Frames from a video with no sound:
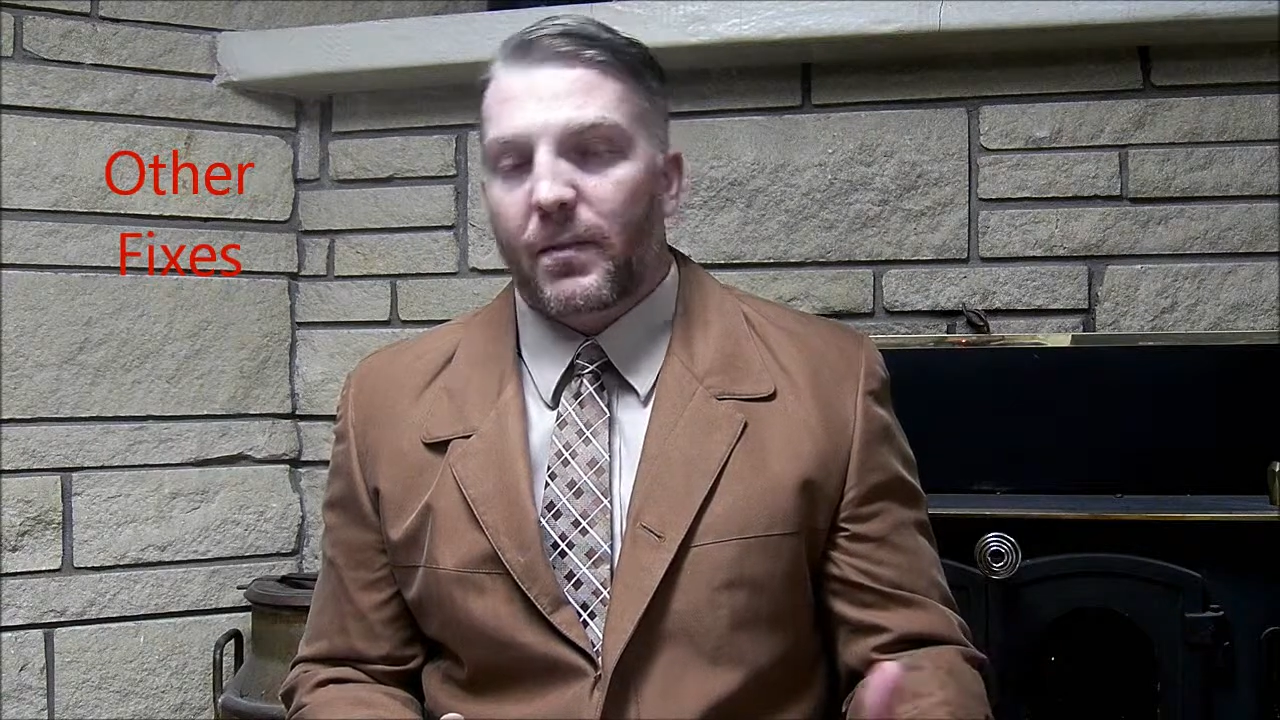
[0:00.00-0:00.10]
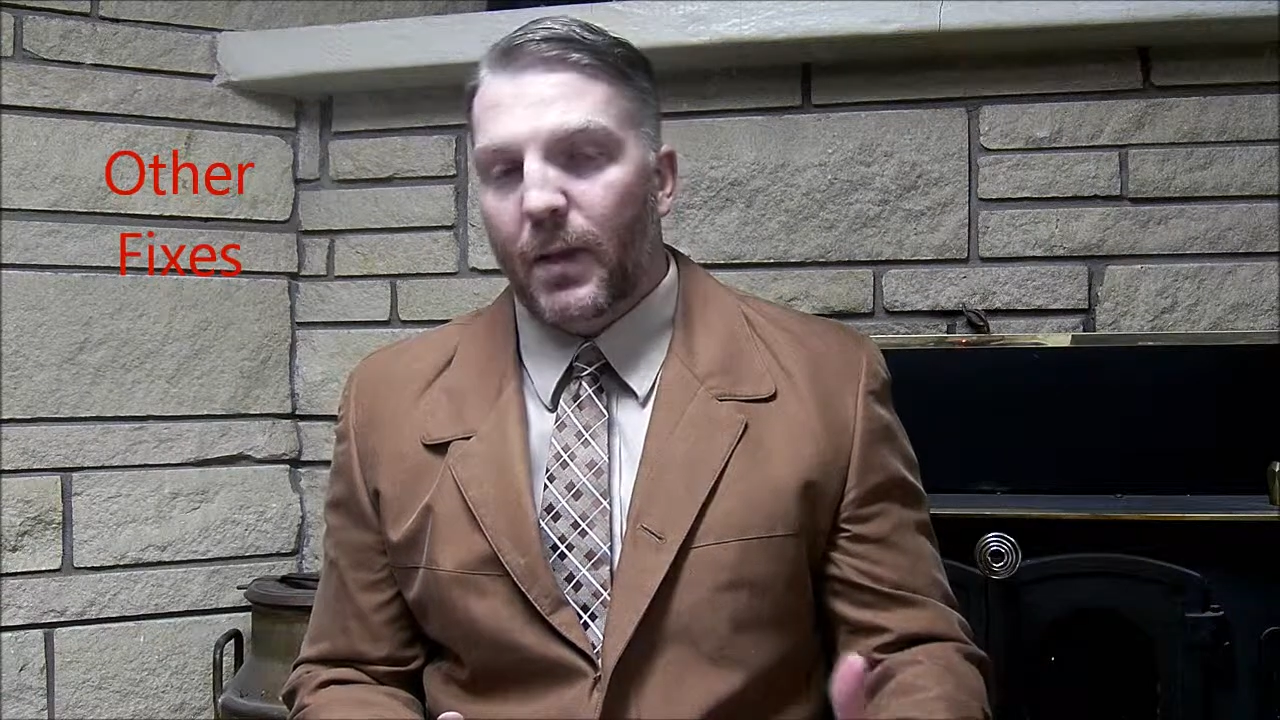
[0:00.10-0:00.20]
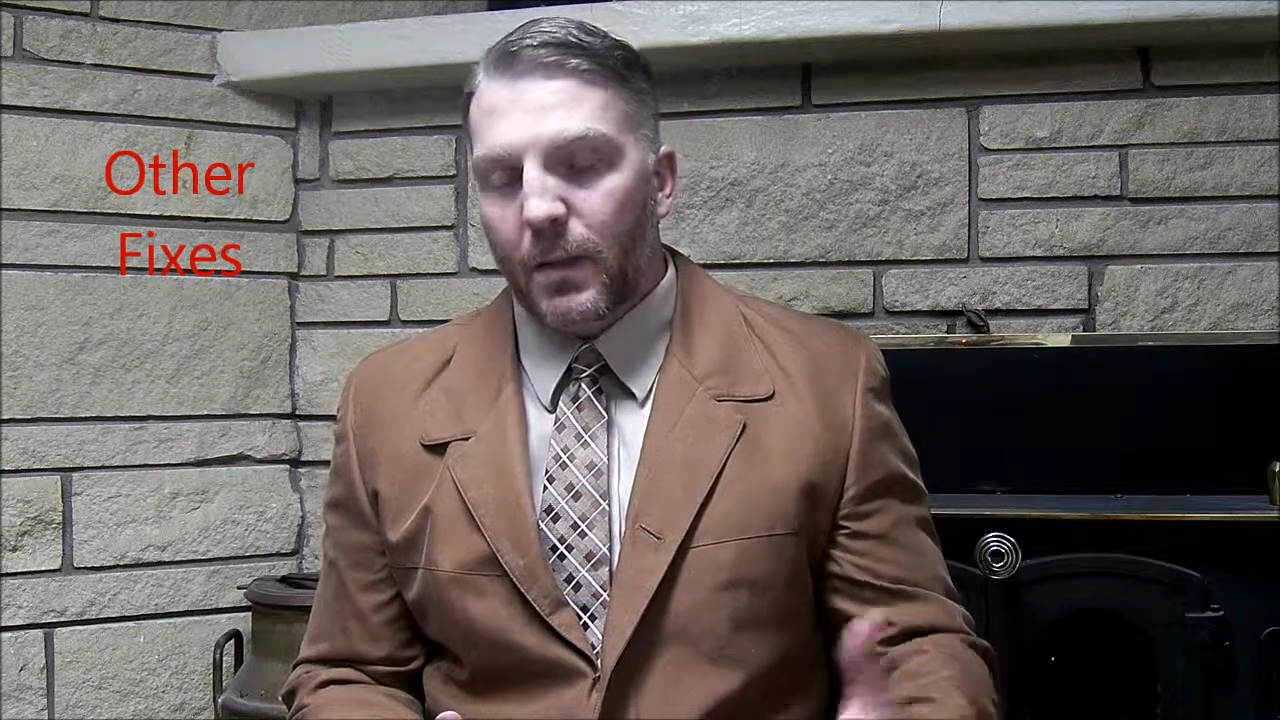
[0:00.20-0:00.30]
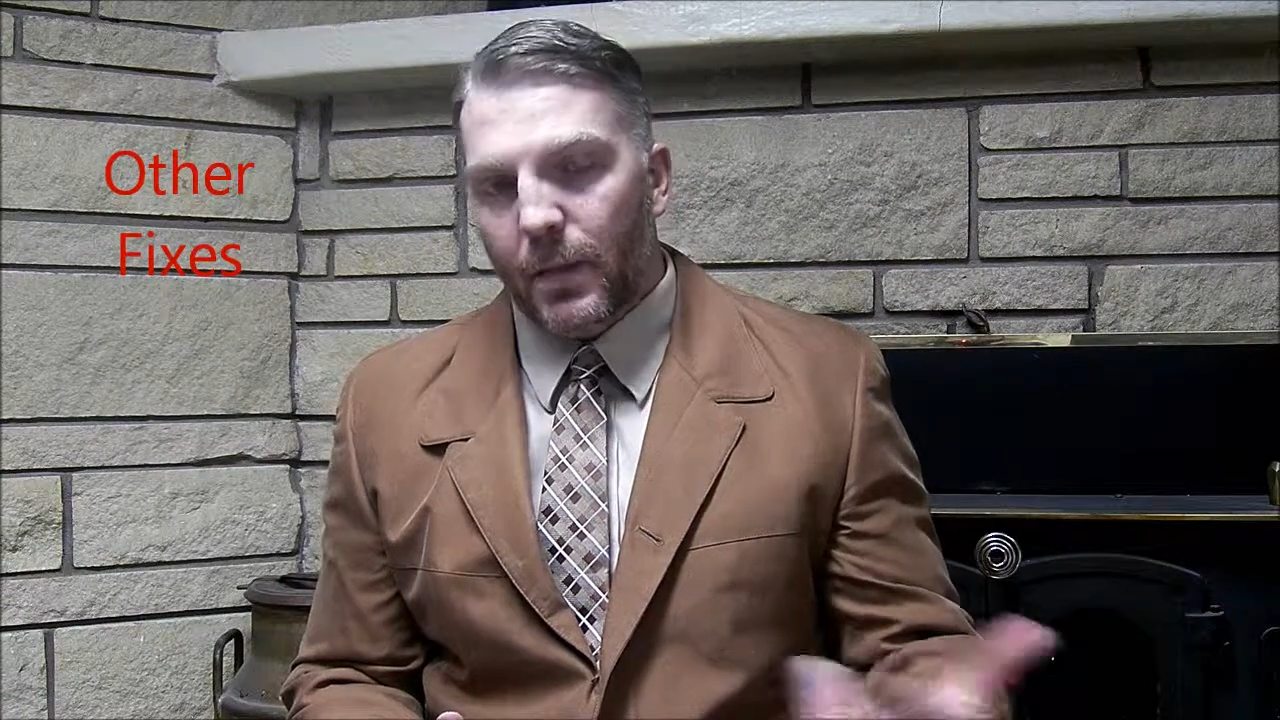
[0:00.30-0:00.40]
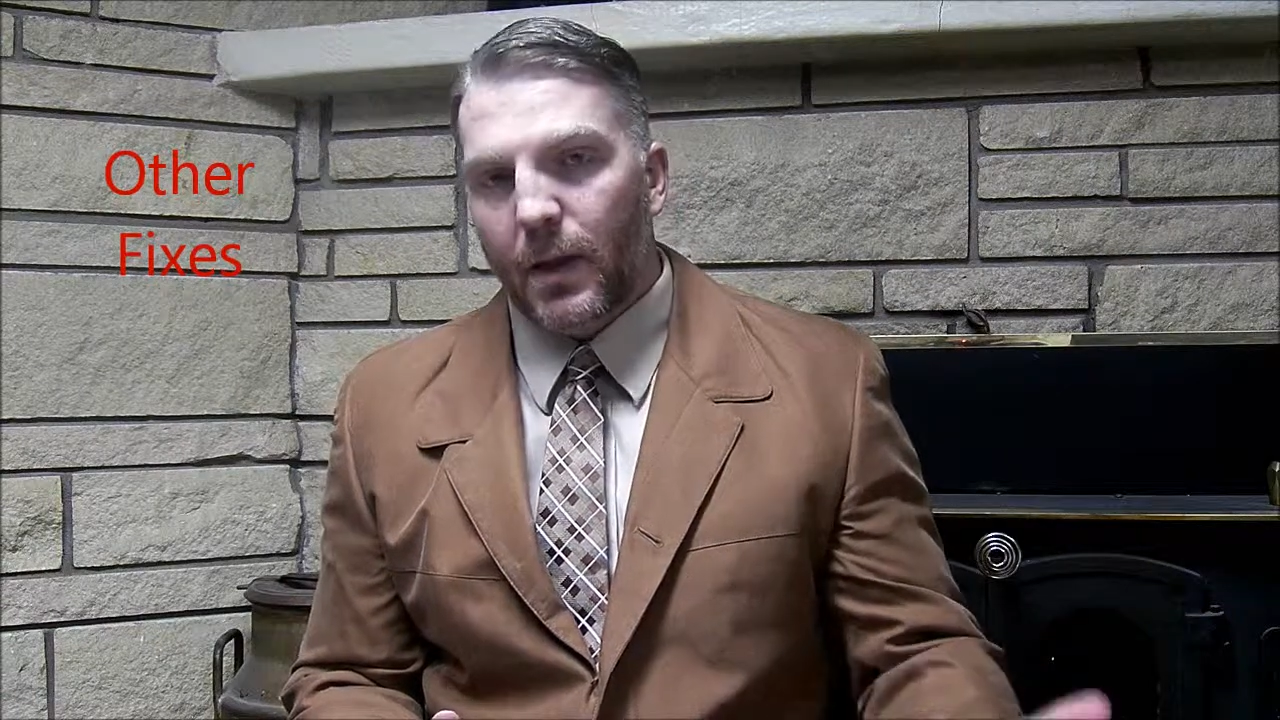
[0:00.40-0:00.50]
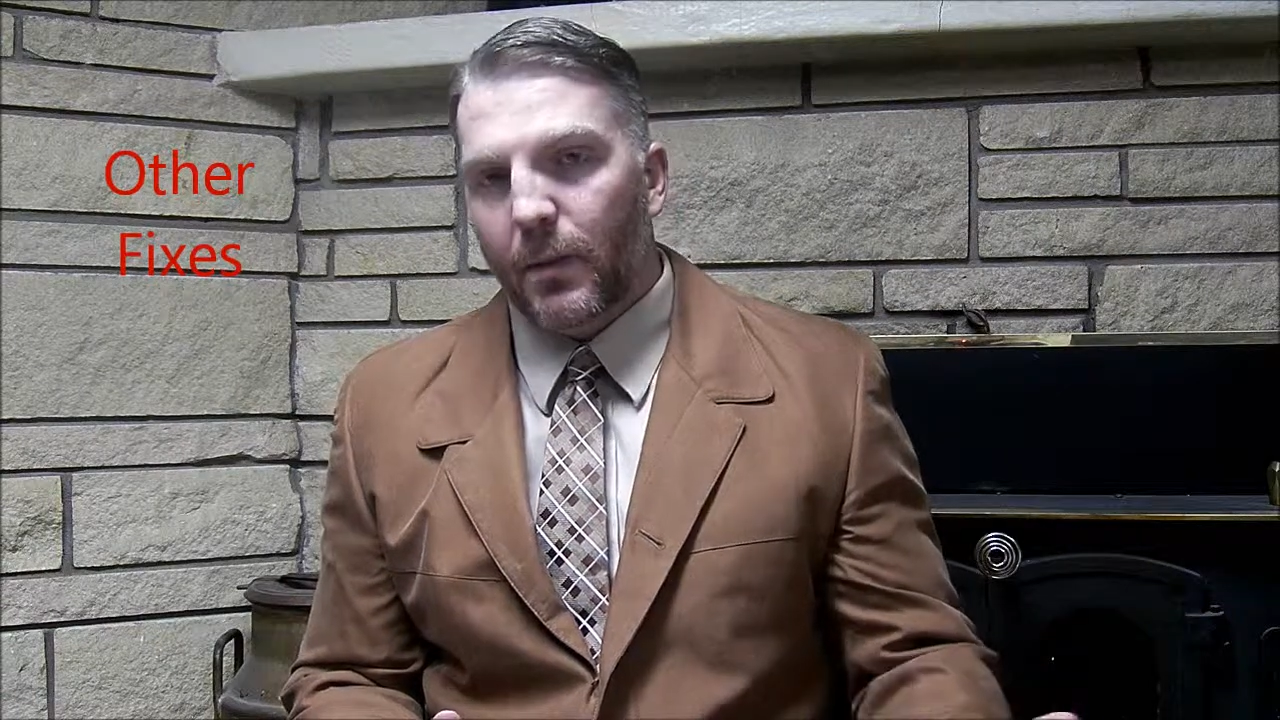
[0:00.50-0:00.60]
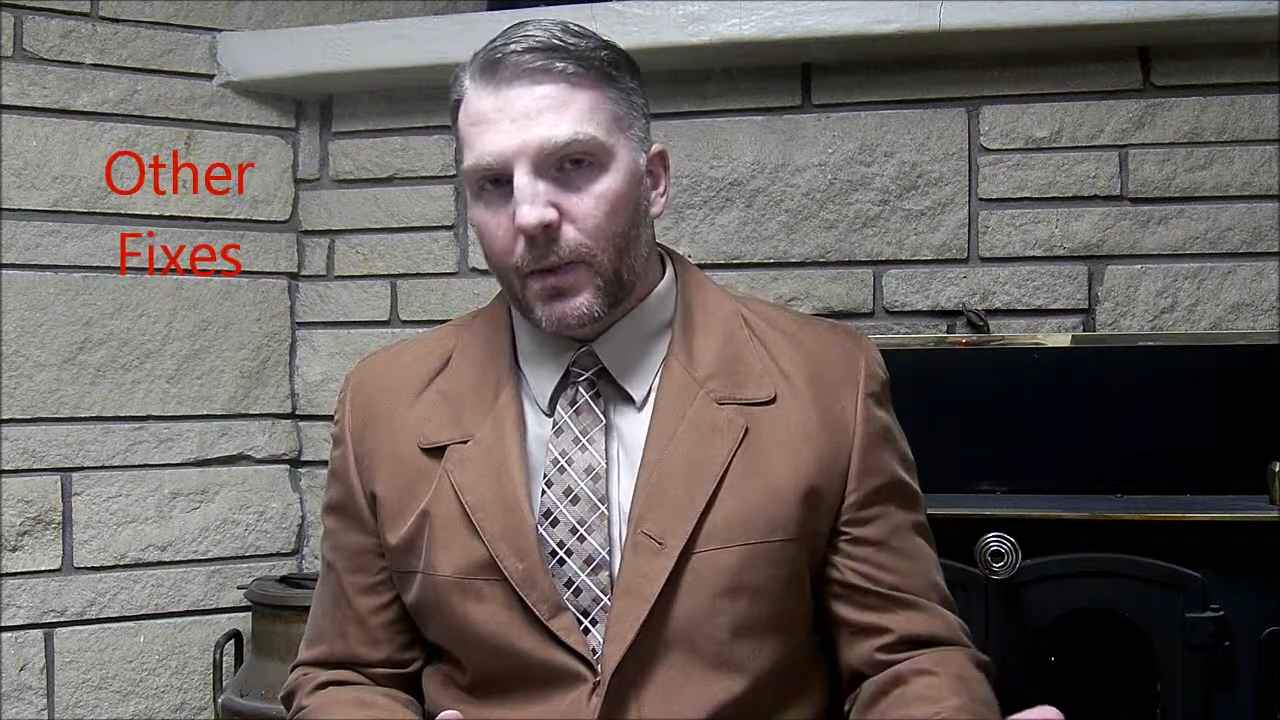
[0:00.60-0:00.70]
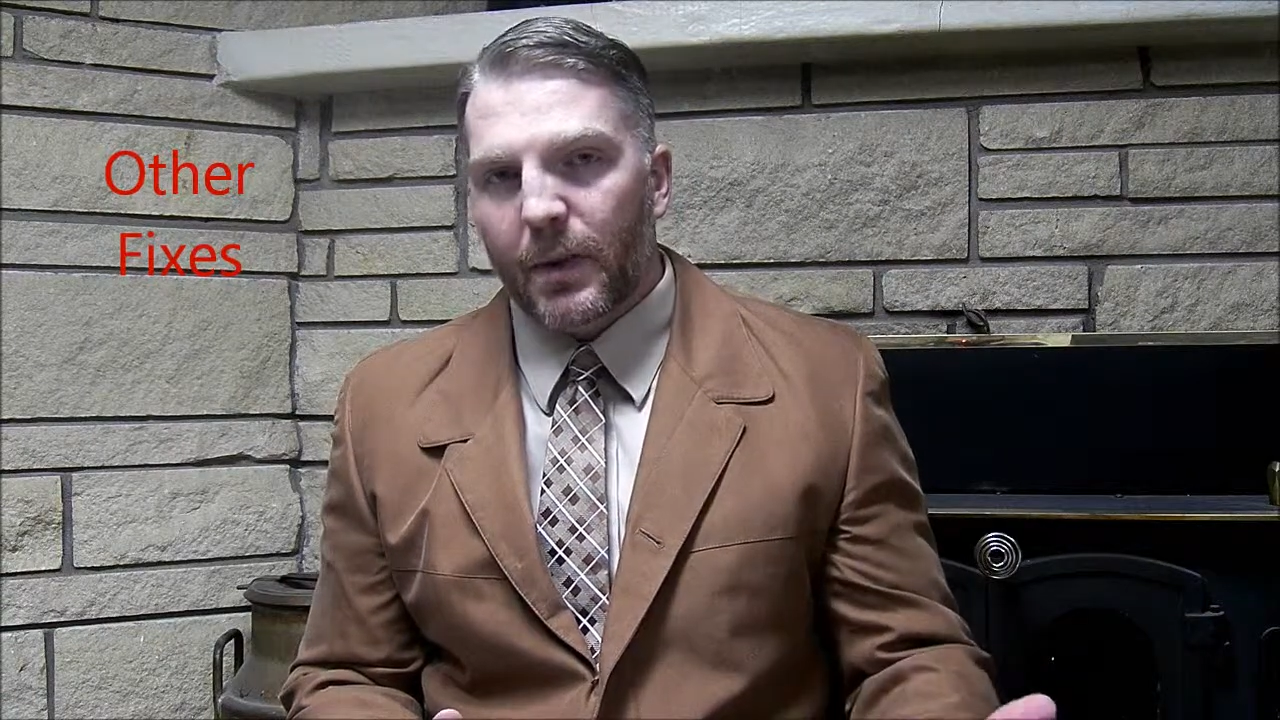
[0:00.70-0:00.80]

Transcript: you may be able